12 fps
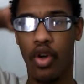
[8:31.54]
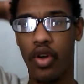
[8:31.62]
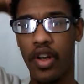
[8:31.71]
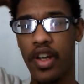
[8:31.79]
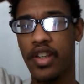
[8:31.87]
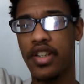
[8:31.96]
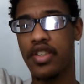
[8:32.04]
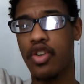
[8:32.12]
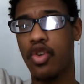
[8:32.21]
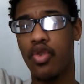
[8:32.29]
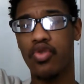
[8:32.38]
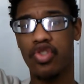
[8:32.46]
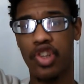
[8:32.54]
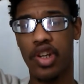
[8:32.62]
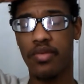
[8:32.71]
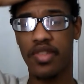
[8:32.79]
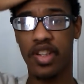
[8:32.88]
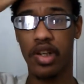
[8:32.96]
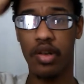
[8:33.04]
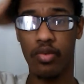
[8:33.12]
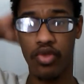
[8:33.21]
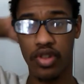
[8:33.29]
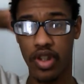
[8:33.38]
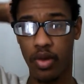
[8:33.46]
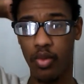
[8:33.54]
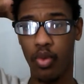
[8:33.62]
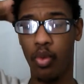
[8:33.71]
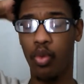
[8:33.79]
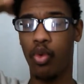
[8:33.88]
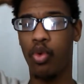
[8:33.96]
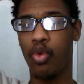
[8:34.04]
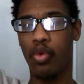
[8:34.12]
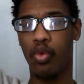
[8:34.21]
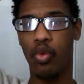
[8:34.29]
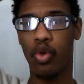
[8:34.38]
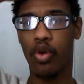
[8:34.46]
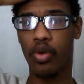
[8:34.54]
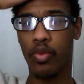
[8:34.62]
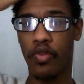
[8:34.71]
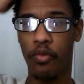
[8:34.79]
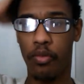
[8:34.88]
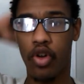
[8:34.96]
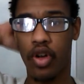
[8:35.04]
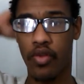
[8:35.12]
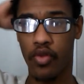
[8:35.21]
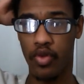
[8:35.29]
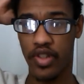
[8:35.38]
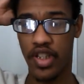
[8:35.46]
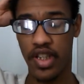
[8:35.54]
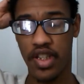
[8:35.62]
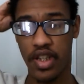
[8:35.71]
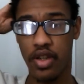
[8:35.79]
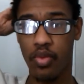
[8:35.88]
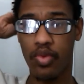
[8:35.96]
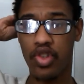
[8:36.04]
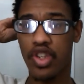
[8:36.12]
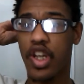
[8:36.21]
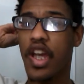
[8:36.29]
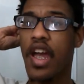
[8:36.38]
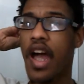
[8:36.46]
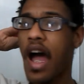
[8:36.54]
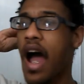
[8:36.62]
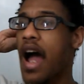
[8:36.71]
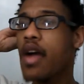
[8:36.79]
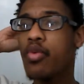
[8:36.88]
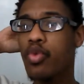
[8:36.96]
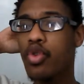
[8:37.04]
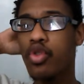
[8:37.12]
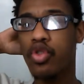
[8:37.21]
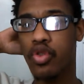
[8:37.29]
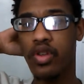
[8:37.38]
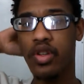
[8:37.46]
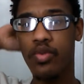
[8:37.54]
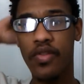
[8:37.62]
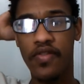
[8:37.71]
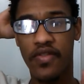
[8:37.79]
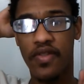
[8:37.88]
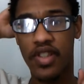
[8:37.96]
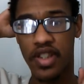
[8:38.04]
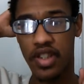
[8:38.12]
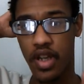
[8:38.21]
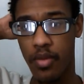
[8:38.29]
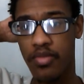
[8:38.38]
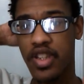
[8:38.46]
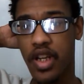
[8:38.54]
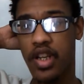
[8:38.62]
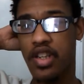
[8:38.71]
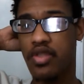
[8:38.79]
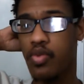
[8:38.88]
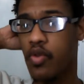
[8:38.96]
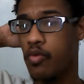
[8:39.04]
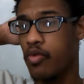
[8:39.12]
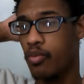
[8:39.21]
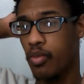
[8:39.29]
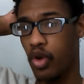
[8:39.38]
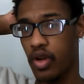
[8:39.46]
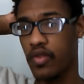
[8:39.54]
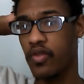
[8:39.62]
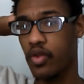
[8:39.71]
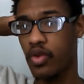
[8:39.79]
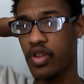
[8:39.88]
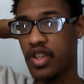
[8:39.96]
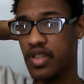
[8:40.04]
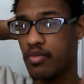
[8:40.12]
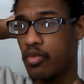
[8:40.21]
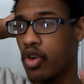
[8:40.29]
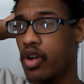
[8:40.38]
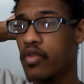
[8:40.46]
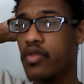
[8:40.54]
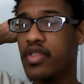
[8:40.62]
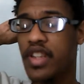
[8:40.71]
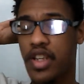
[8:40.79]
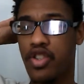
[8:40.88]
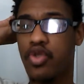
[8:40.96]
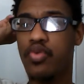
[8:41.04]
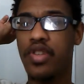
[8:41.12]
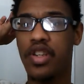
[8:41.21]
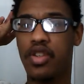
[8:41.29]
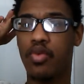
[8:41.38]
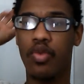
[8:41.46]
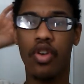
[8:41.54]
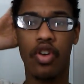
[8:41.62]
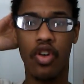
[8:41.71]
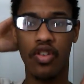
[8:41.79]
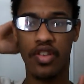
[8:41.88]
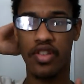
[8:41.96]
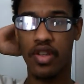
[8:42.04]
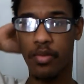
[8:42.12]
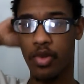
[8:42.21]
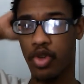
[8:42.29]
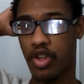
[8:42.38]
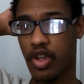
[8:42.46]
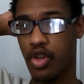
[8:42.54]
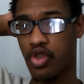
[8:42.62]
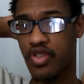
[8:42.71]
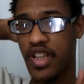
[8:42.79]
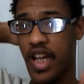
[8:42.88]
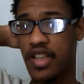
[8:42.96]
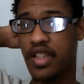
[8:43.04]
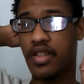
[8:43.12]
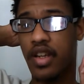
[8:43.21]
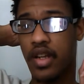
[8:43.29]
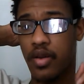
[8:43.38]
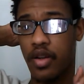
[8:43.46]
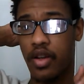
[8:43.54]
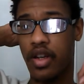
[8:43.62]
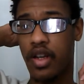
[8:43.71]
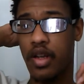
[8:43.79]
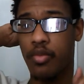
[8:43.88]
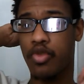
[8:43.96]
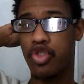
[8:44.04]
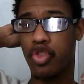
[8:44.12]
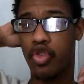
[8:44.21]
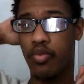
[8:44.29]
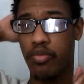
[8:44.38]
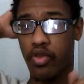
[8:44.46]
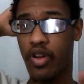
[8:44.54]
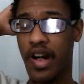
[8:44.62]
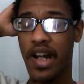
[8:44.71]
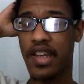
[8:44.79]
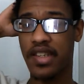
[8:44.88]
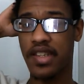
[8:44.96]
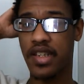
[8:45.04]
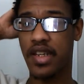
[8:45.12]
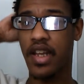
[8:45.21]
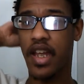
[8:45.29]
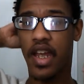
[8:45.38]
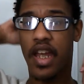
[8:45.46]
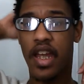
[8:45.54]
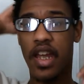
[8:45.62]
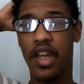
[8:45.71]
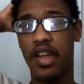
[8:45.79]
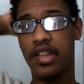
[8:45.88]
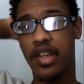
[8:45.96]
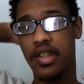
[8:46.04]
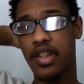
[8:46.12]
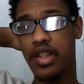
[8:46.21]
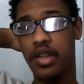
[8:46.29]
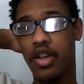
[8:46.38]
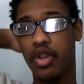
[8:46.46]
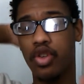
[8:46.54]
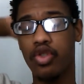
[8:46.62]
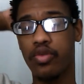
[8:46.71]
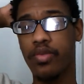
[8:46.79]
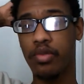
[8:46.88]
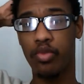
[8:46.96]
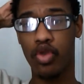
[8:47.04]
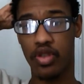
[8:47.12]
And this whole James Cameron thing will war with Marvel and DC, which I will agree with some things with Marvel, because Marvel, they do need to work on some of their characters acting like immature brats, and they need a little bit more